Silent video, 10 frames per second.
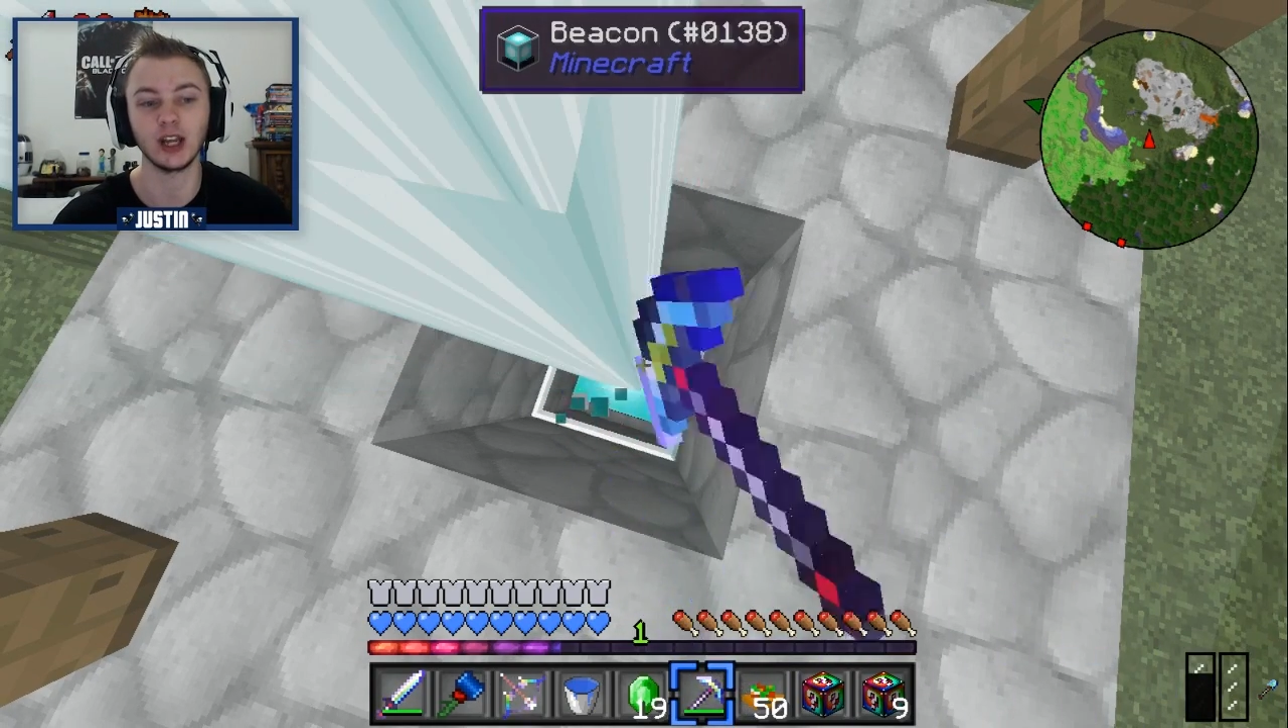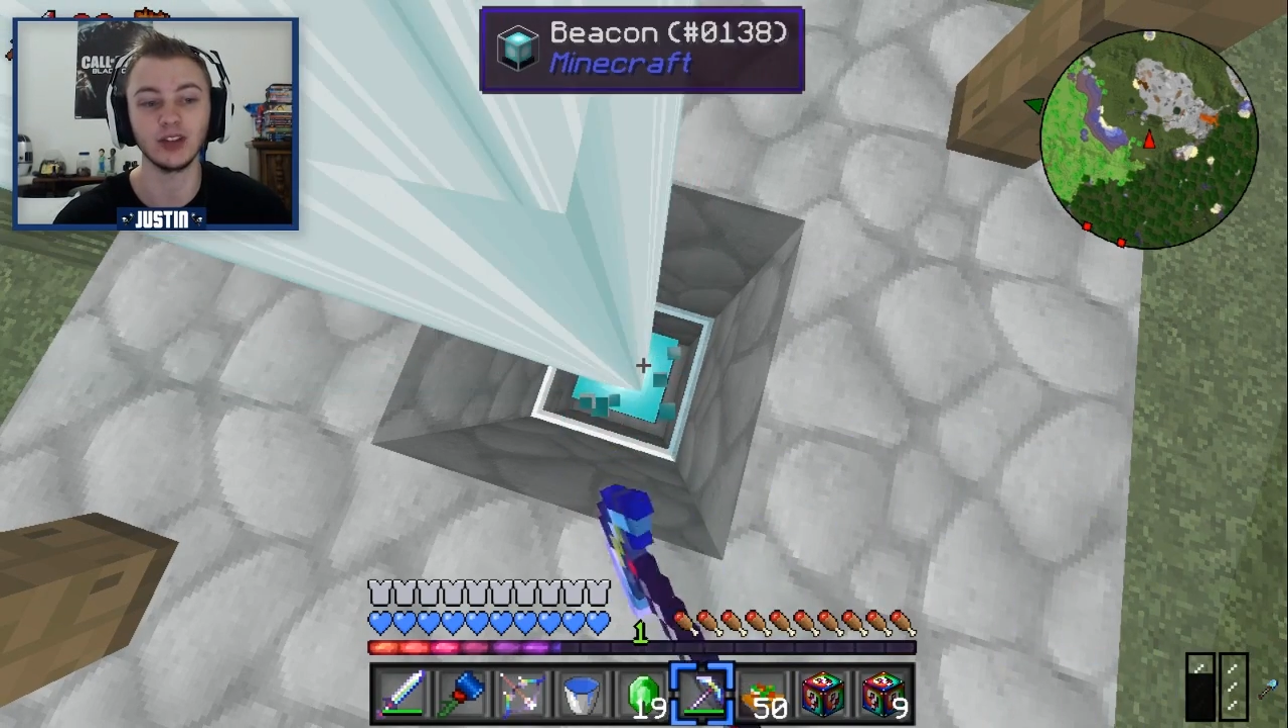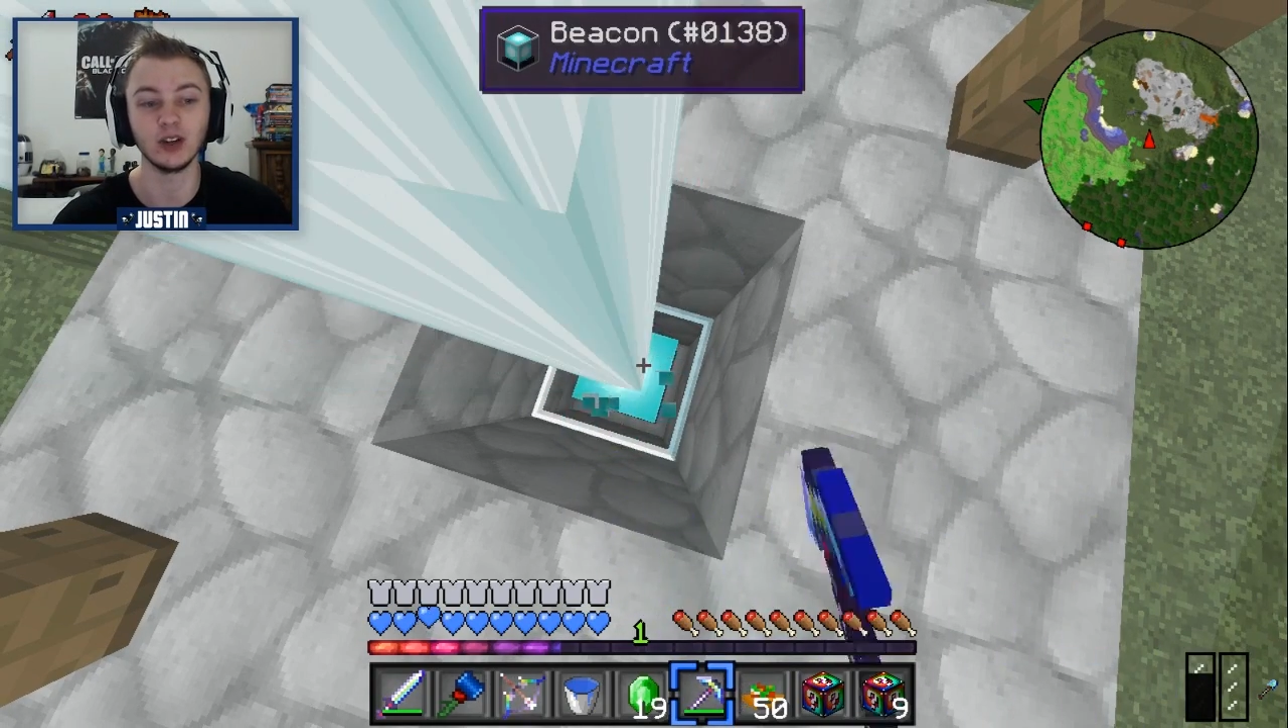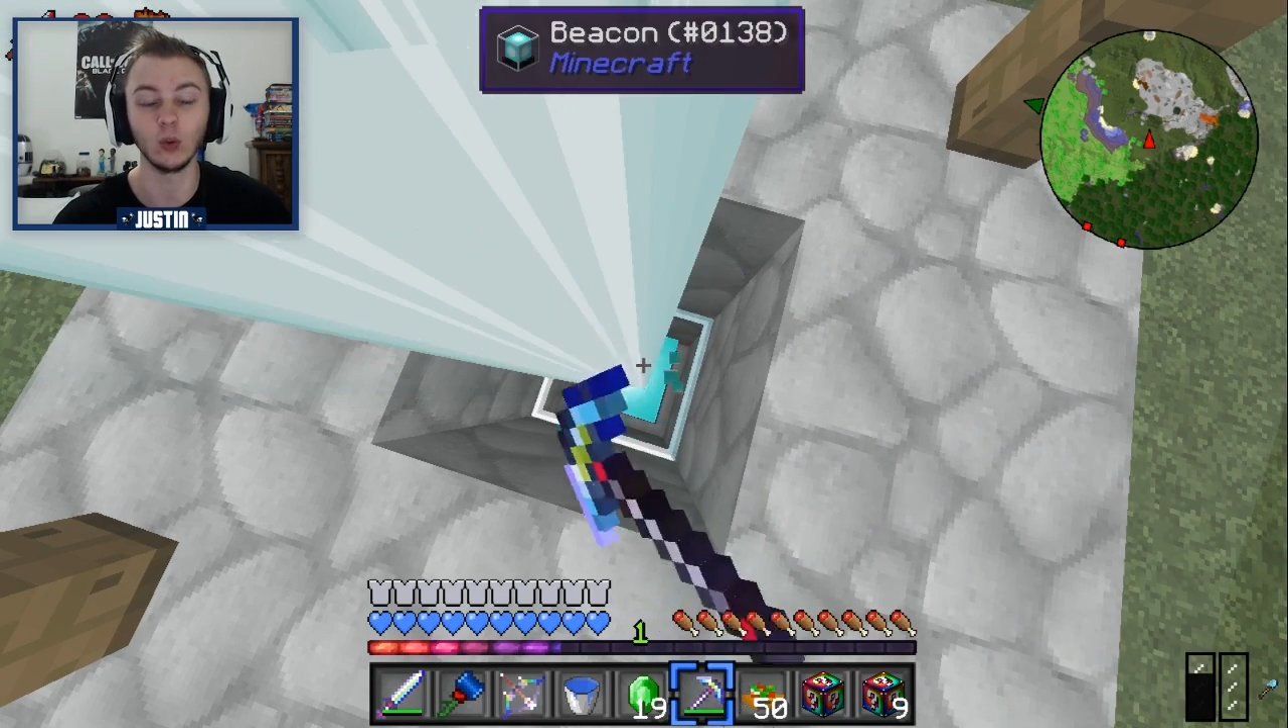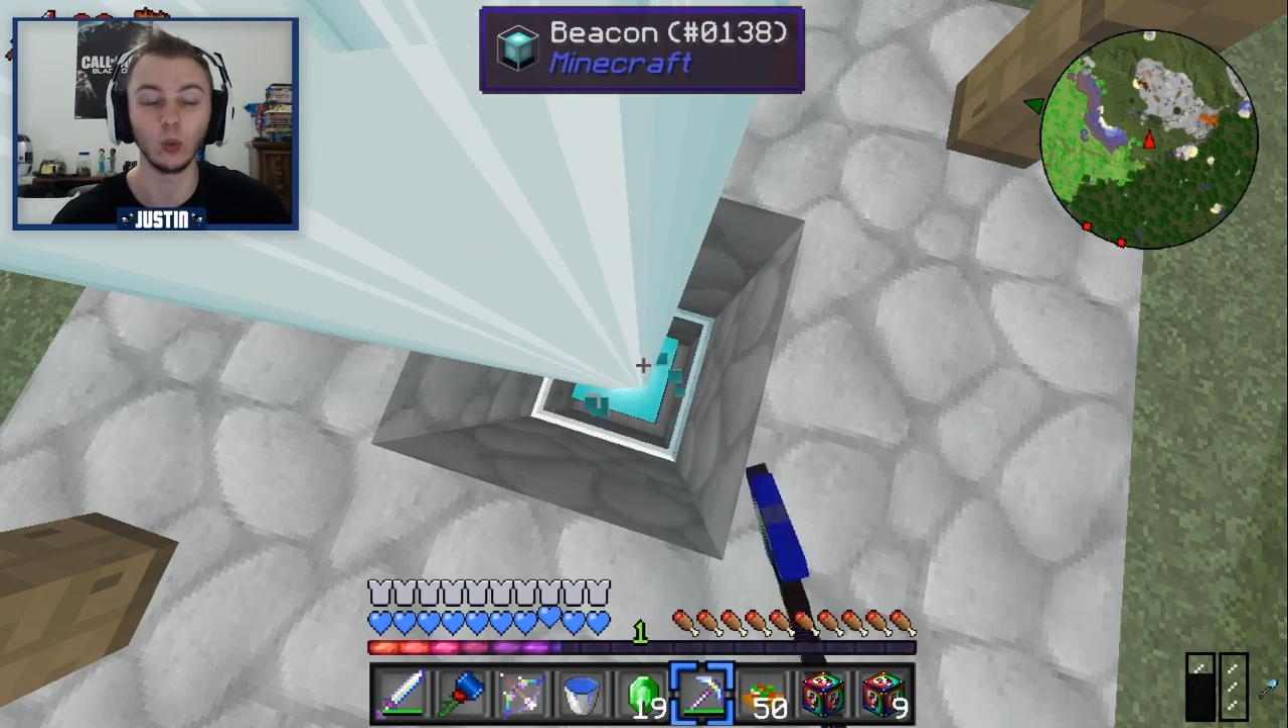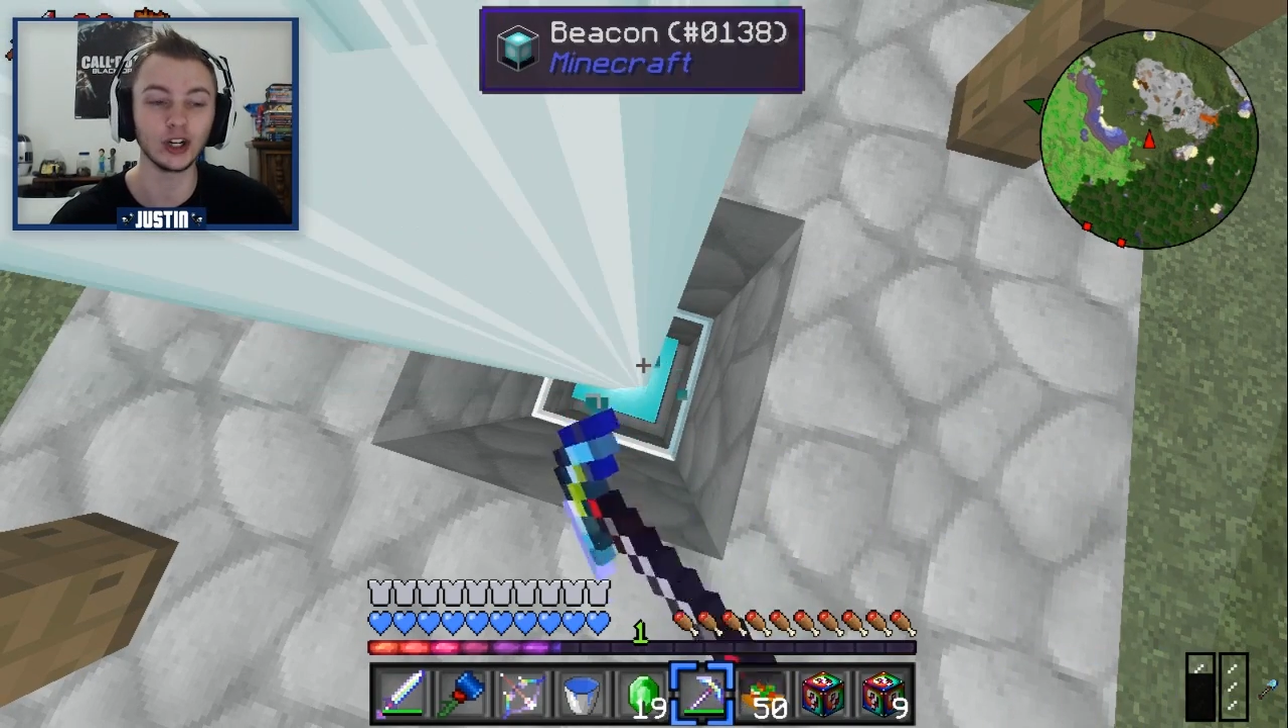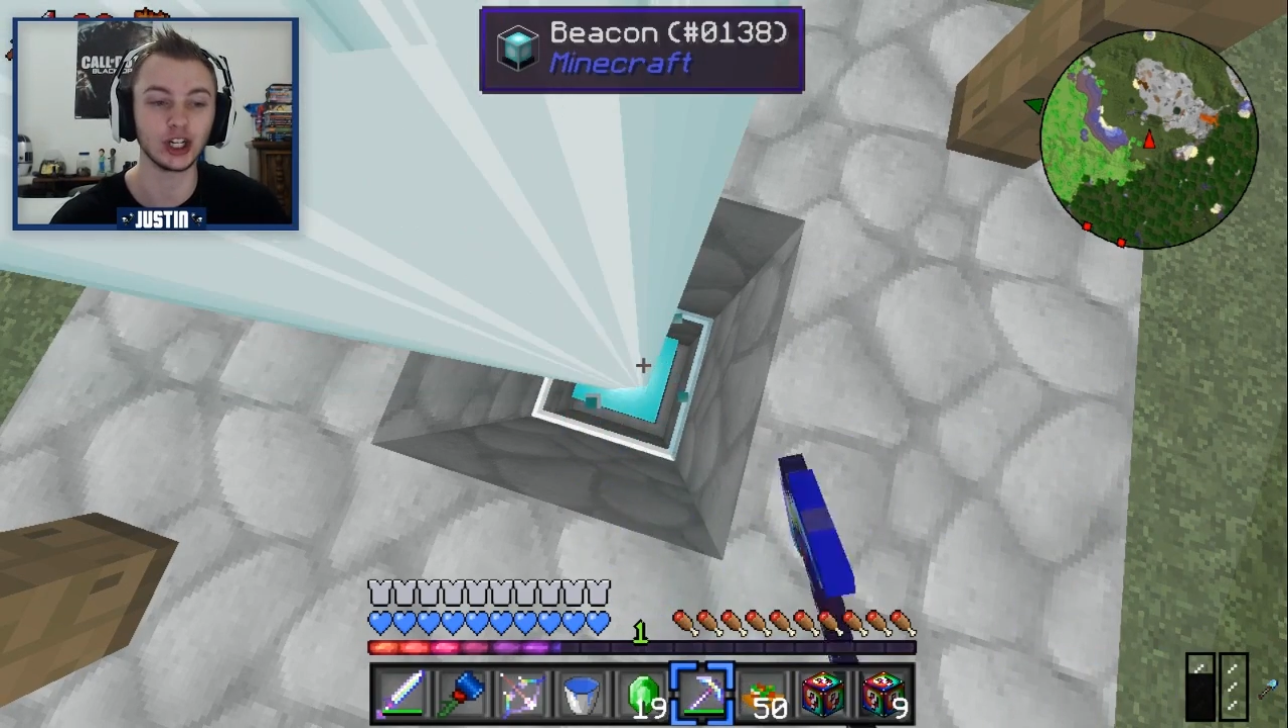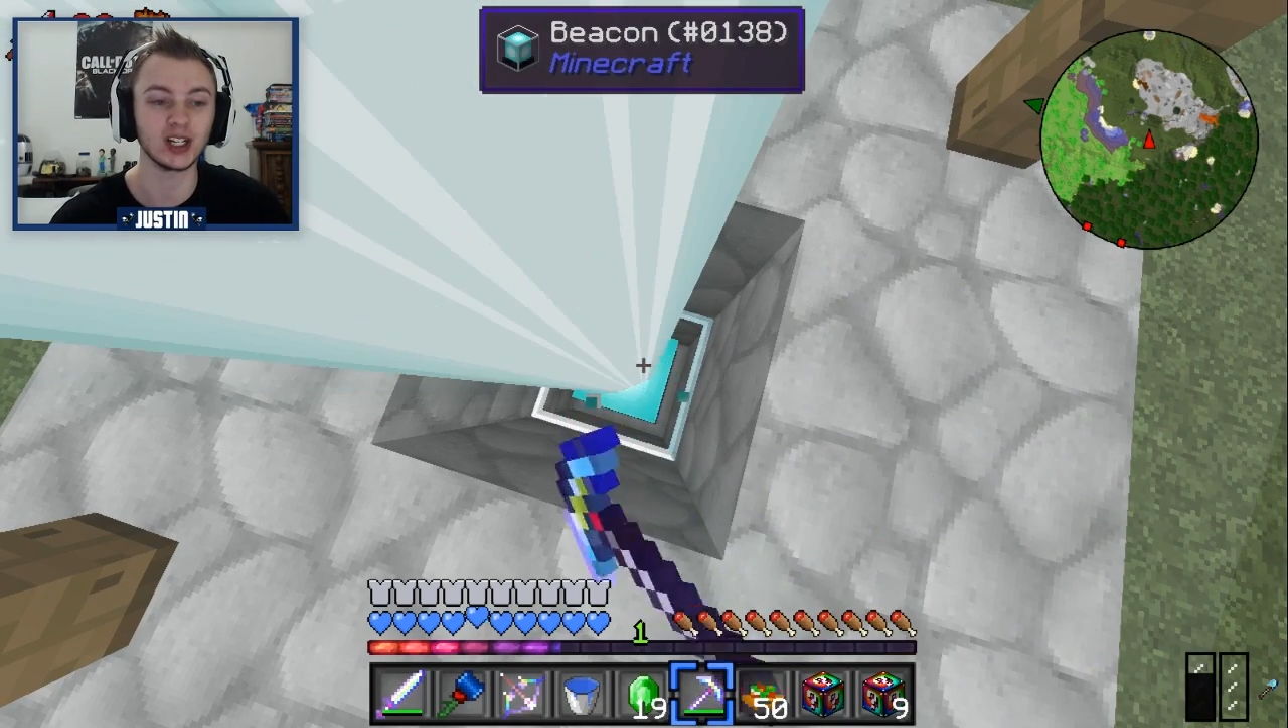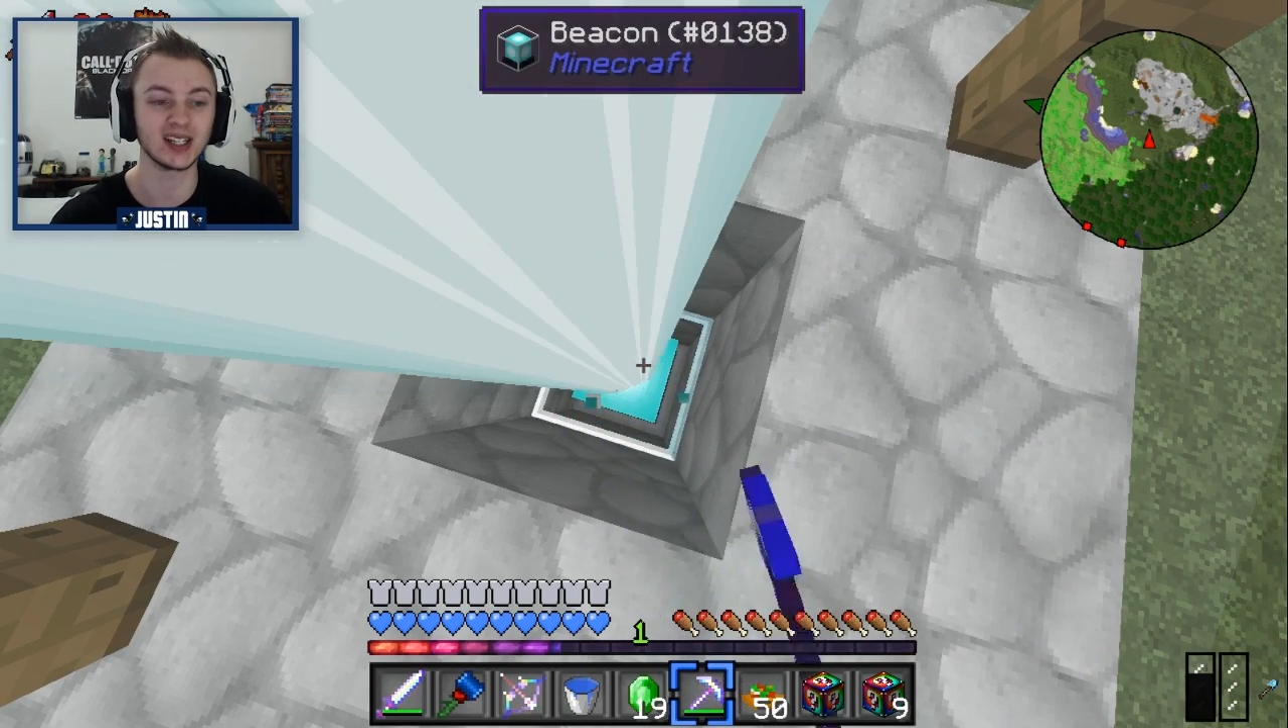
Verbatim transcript: the wishes